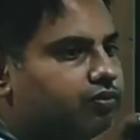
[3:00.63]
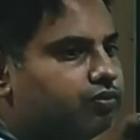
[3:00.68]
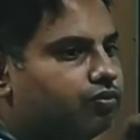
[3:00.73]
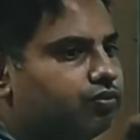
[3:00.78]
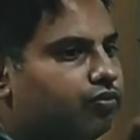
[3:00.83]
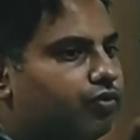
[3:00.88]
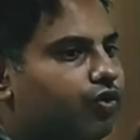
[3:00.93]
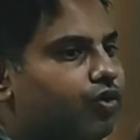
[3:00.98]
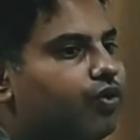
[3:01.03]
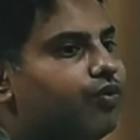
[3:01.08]

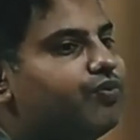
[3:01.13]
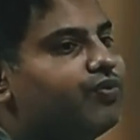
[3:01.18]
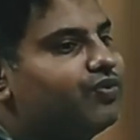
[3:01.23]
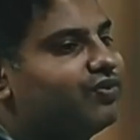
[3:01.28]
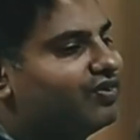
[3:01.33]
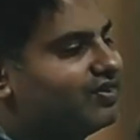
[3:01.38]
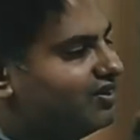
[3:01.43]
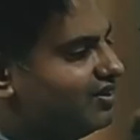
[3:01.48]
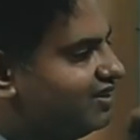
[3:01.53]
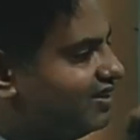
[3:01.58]
move
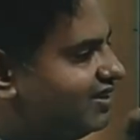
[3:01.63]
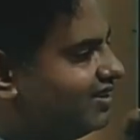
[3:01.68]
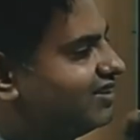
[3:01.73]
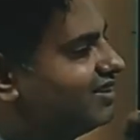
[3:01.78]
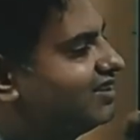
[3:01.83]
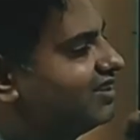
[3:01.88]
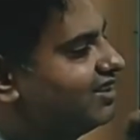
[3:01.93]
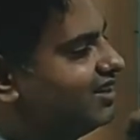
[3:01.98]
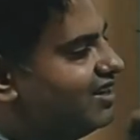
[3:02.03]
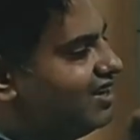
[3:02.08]

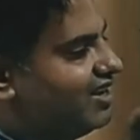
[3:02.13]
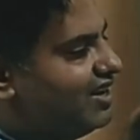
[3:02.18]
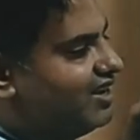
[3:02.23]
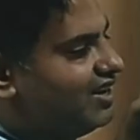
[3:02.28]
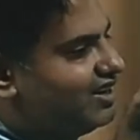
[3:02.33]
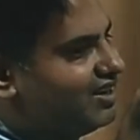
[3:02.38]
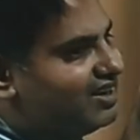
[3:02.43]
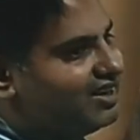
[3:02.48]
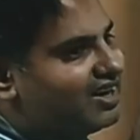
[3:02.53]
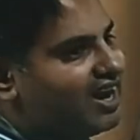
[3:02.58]

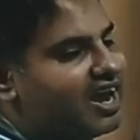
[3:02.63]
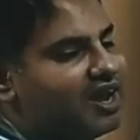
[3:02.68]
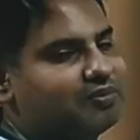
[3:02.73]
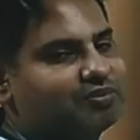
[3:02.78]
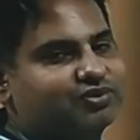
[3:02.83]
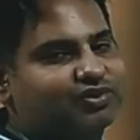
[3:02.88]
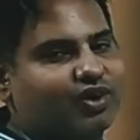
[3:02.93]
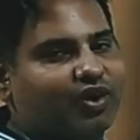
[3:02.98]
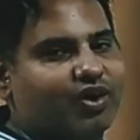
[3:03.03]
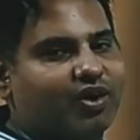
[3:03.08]

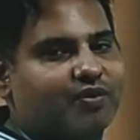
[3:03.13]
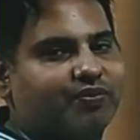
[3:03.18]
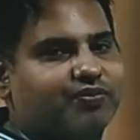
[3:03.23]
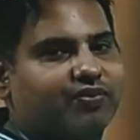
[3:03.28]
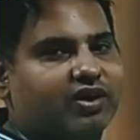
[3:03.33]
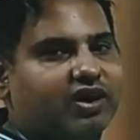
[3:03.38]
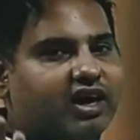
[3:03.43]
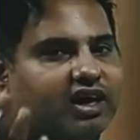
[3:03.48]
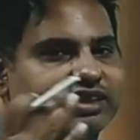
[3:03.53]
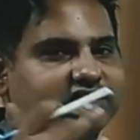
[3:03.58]
types of
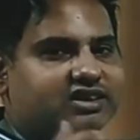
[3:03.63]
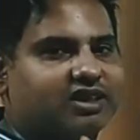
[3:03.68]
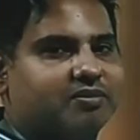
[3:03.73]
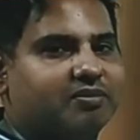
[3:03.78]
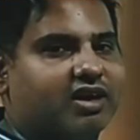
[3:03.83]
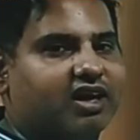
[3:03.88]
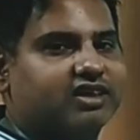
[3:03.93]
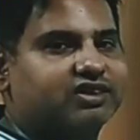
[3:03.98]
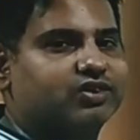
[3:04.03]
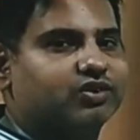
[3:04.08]

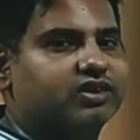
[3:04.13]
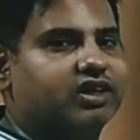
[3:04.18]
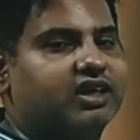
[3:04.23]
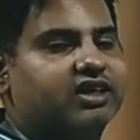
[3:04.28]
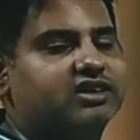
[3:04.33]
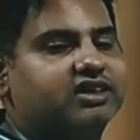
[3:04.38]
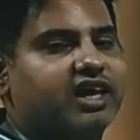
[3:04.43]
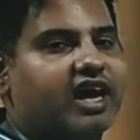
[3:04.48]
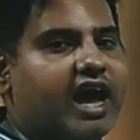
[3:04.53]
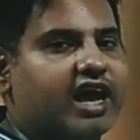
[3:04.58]
asthma, so there
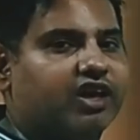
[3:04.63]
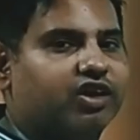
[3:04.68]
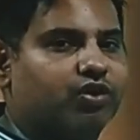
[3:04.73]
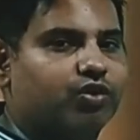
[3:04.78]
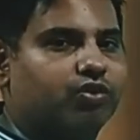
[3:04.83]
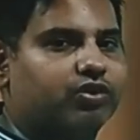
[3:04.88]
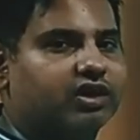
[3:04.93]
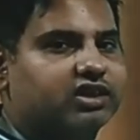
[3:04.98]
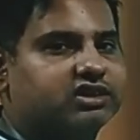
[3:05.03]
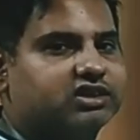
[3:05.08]
is a
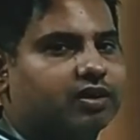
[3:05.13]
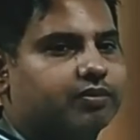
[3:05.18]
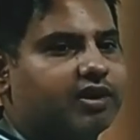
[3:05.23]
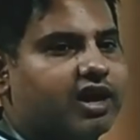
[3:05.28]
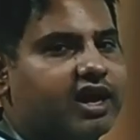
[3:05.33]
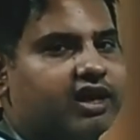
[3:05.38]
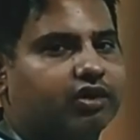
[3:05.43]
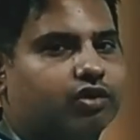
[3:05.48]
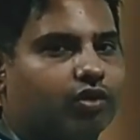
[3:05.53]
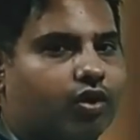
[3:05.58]
acute asthma
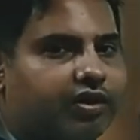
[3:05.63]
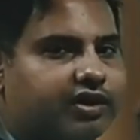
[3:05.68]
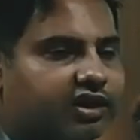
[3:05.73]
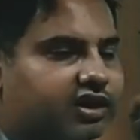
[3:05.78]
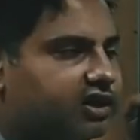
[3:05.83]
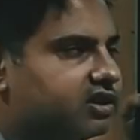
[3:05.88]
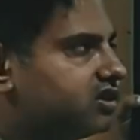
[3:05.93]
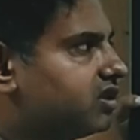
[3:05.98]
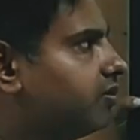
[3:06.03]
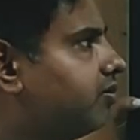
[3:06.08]
and chronic
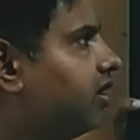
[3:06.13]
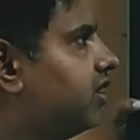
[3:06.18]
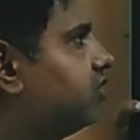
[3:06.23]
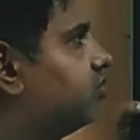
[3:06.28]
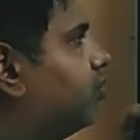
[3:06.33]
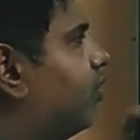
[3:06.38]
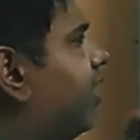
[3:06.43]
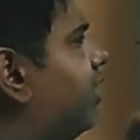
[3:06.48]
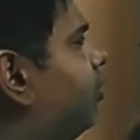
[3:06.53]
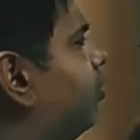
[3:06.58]
asthma. So I